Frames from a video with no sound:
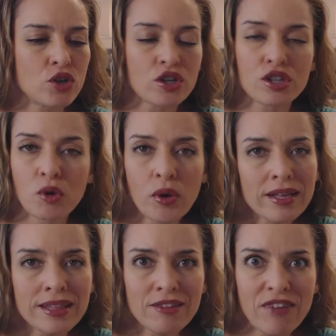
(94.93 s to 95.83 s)
cook them
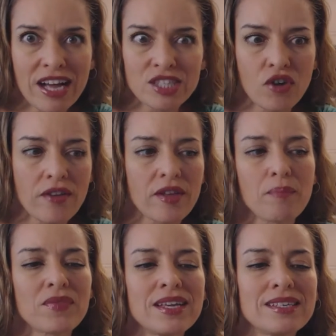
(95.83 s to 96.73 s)
quickly, fast fry them.
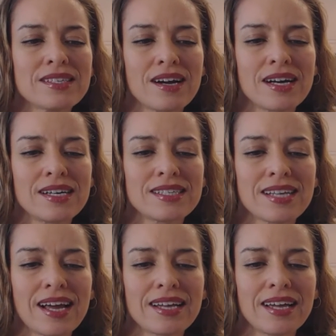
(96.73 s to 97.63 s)
These
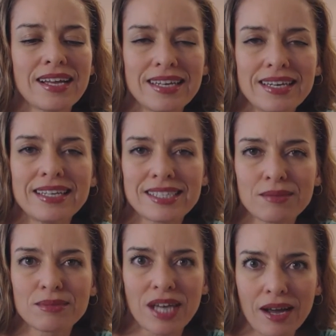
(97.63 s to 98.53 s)
guys need
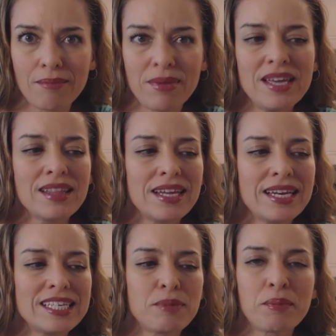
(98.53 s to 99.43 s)
some time. They
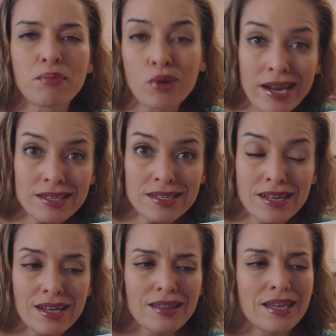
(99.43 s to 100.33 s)
need to be
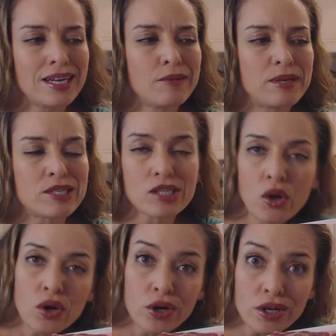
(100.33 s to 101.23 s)
braised, they need to be
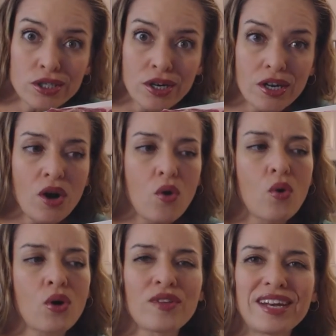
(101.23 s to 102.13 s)
slow cooked,
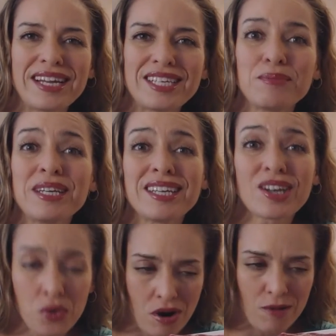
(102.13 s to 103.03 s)
or they need to be in
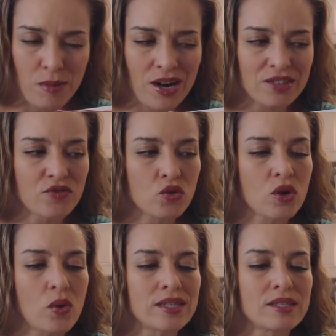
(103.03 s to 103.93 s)
a crock pot
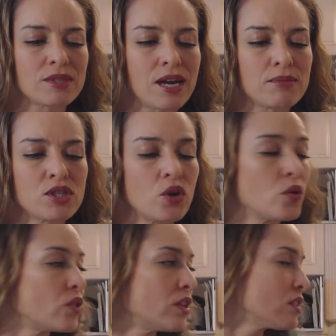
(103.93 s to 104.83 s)
for quite some time.
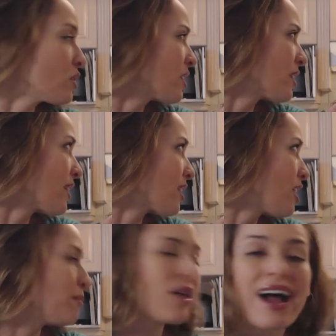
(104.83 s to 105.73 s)
So these are going to get a
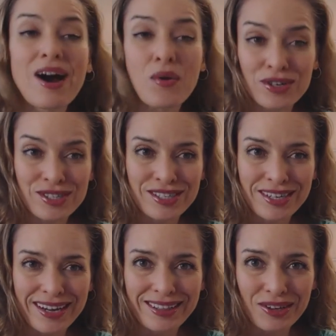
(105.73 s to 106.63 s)
couple hours
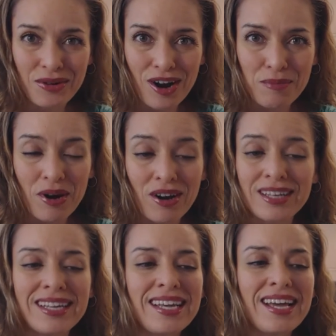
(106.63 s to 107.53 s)
tonight in the crock
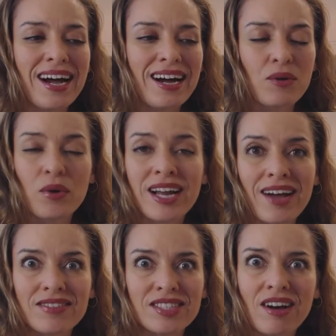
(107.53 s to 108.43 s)
pot. We're going to
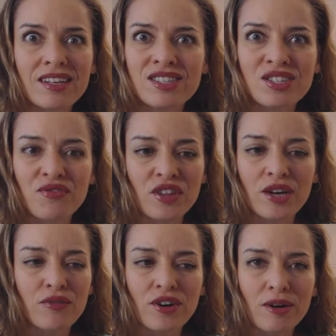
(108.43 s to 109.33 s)
have tons of
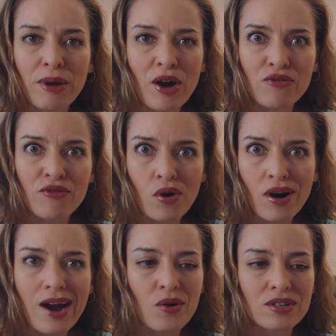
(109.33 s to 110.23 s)
flavor in about
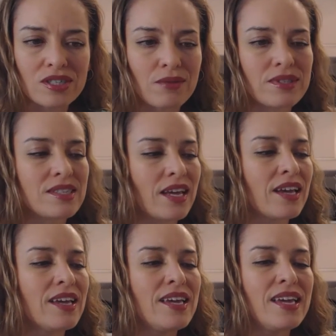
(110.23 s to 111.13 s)
4 hours, I would
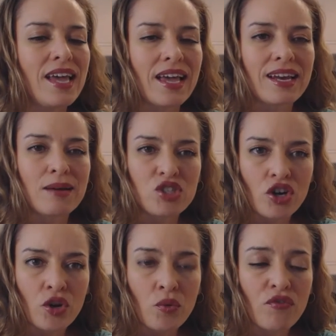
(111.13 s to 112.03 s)
say. And I'm
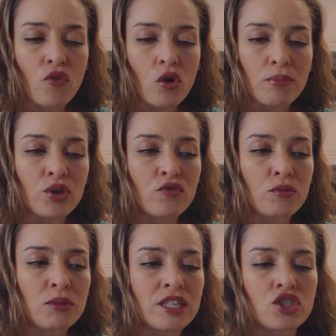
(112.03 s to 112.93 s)
starting with 4
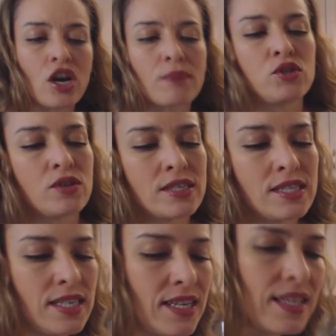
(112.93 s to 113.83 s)
beautiful blade chops. You can
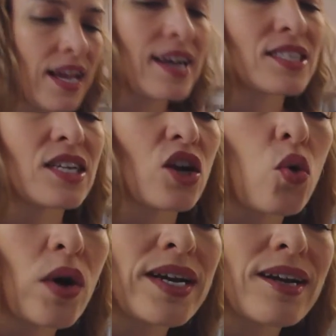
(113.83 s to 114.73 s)
see it has
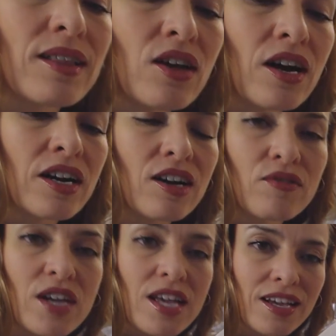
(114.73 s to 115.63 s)
quite a lot
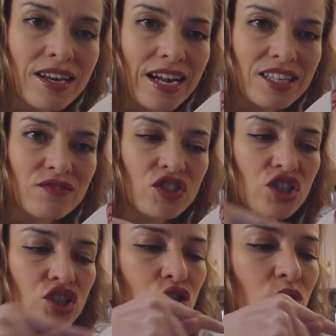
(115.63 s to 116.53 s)
of connective
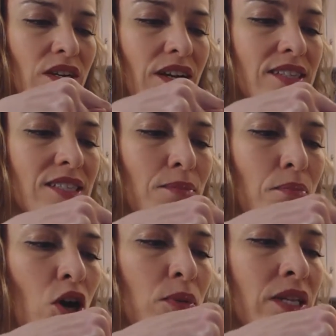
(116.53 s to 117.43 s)
tissue and some
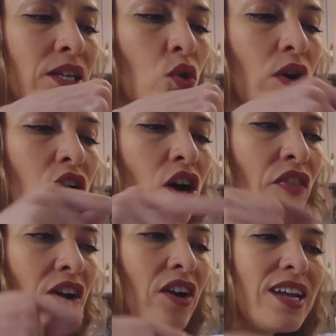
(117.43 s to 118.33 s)
marbling going
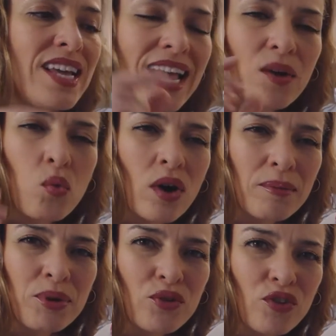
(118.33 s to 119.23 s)
on there, and
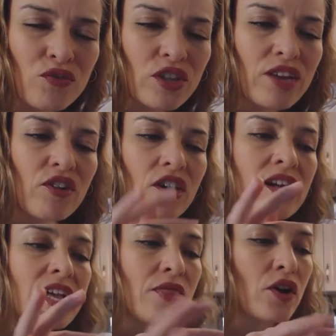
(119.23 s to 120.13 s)
what a beautiful flavor.
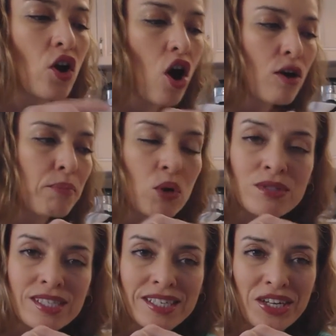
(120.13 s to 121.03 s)
There are
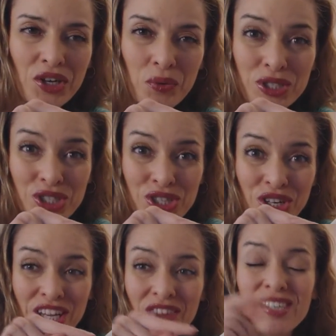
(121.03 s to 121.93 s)
bones in here, which is
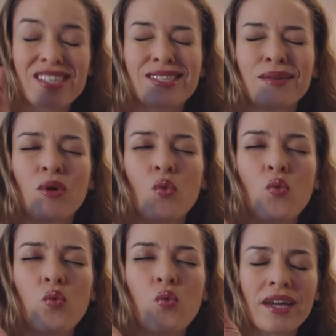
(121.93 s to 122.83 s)
going to give us some
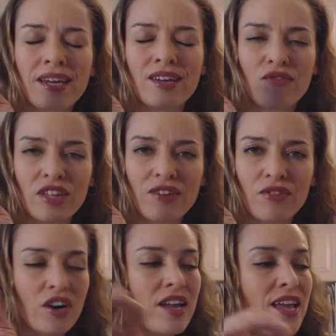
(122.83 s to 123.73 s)
wicked
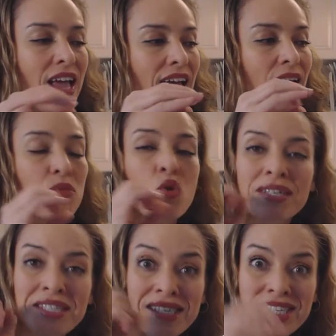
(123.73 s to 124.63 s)
flavor, and I'm
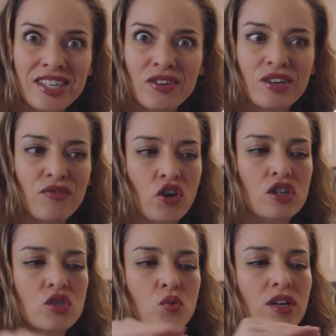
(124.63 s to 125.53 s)
going to sear it
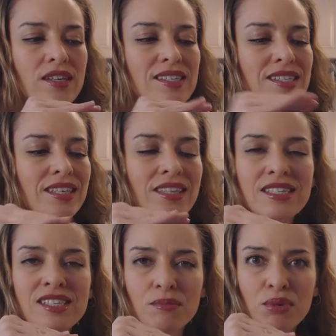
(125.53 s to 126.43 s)
first. We're going to seal
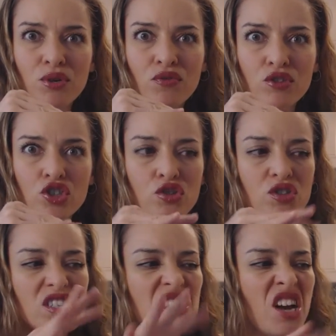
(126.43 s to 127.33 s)
in some beautiful
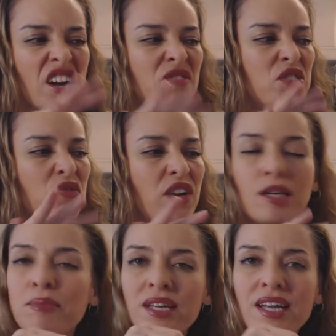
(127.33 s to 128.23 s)
juices, kind of
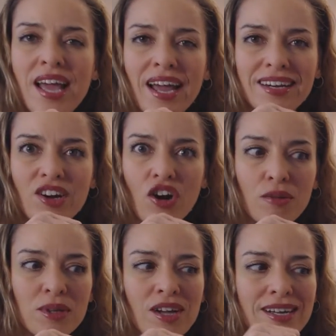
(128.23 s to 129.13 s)
develop and
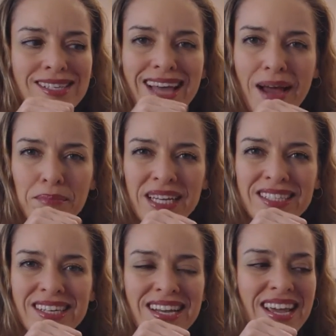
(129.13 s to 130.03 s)
caramelize that
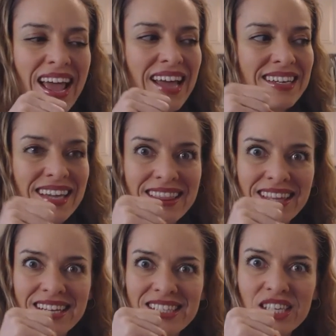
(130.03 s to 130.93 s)
meat and get
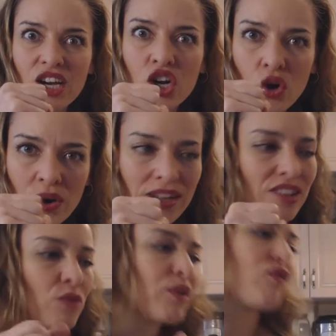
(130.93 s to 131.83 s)
things going a little